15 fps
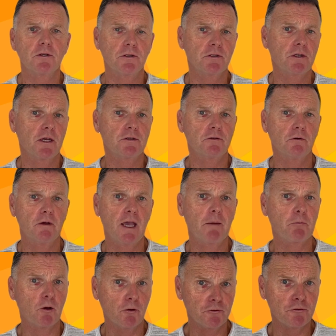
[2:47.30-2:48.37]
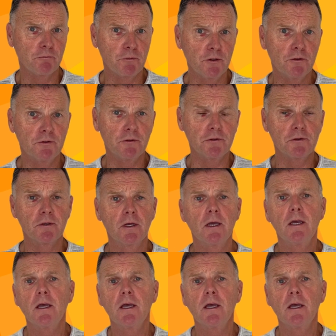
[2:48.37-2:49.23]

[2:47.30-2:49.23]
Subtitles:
concessional cap contributions.